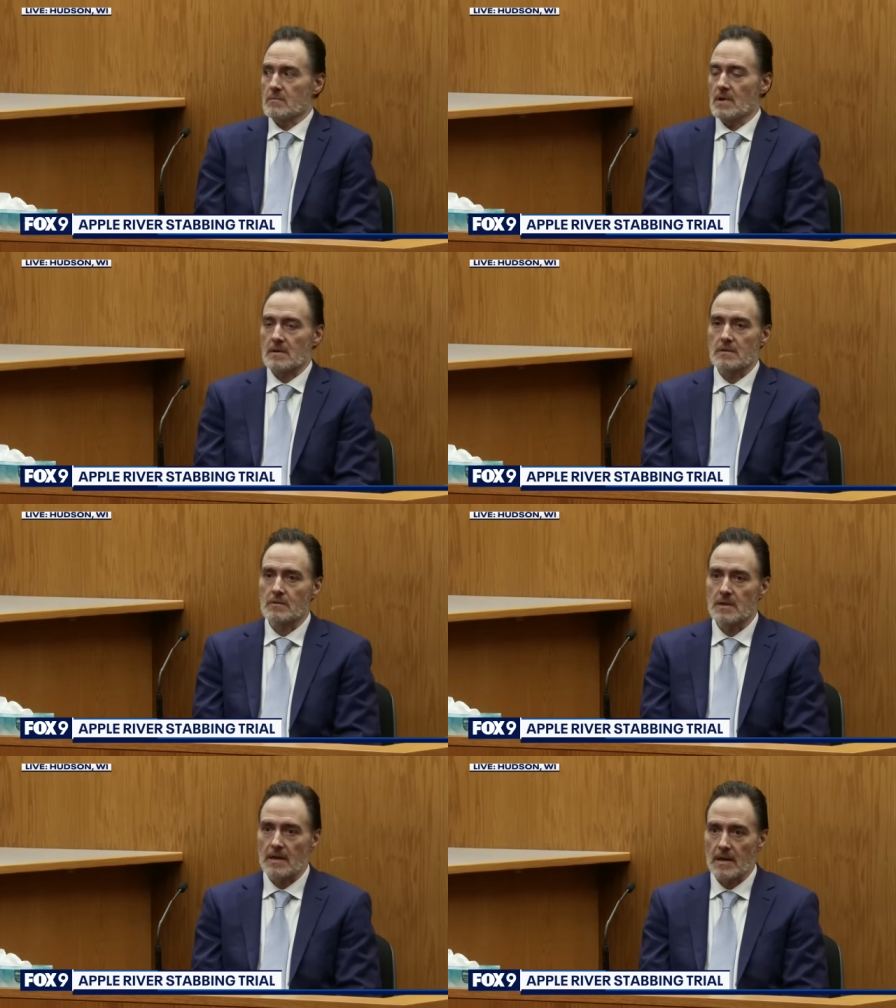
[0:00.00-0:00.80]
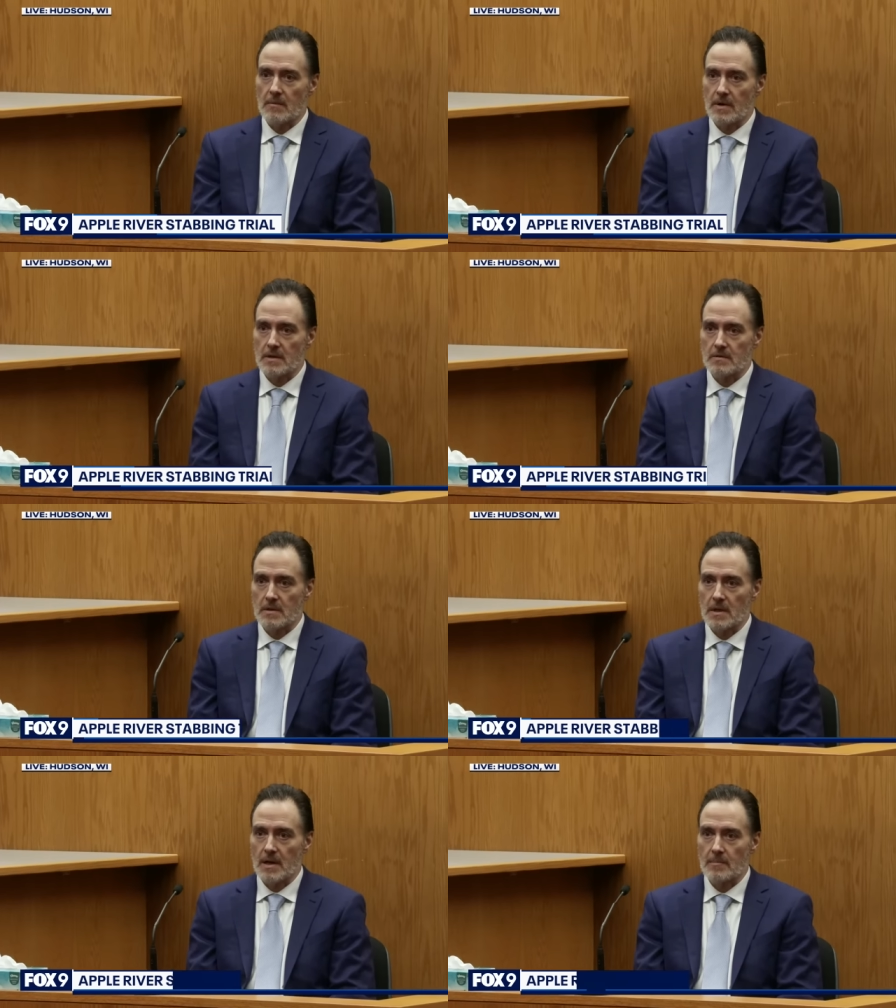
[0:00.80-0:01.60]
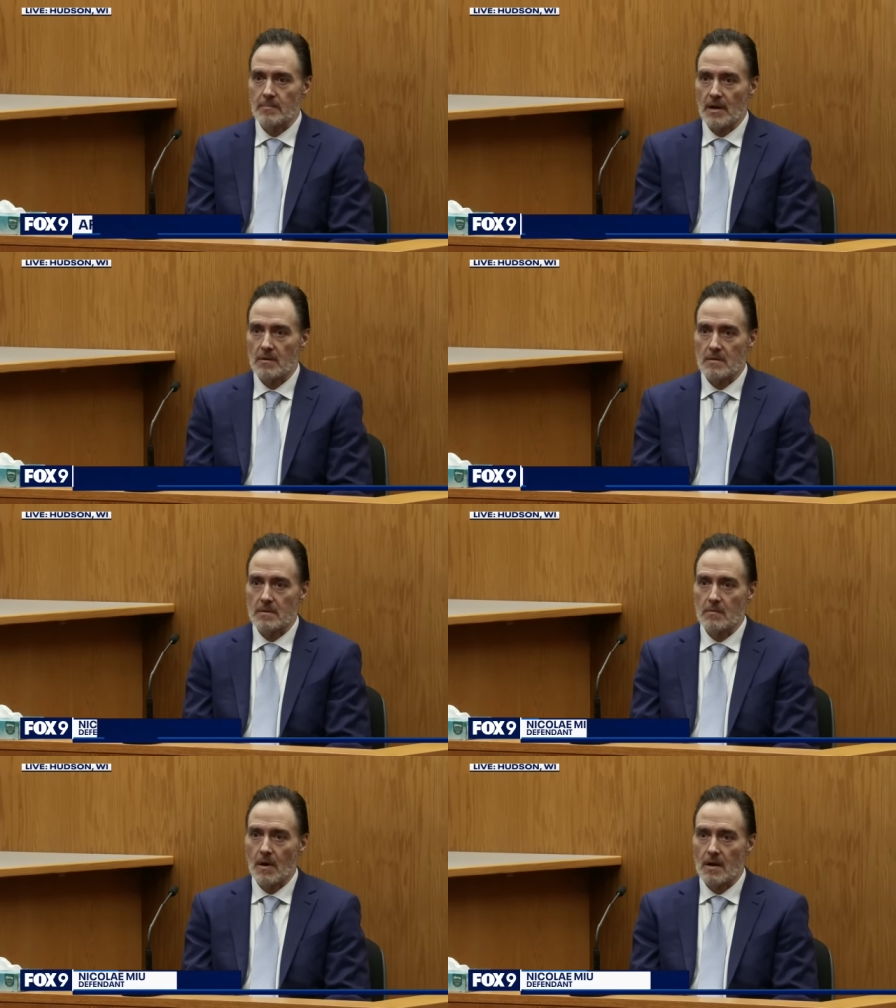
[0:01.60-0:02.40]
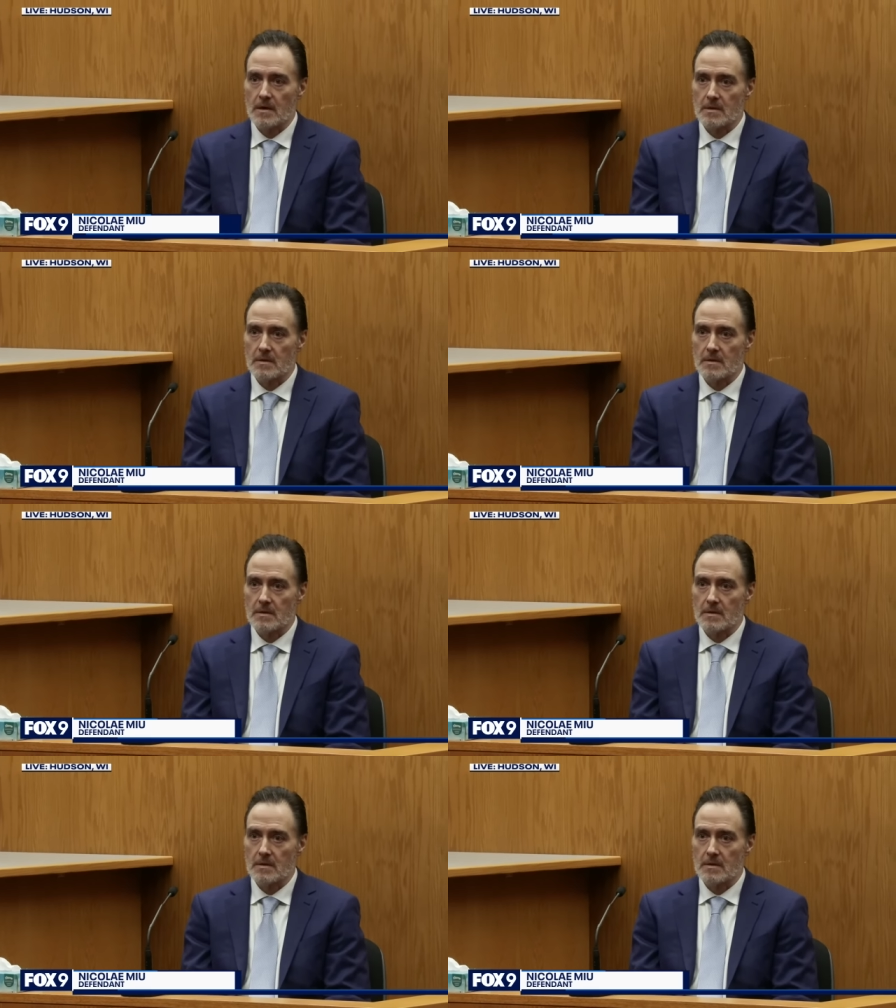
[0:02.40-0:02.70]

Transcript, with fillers: want to do that. I wanted to get up out of the water.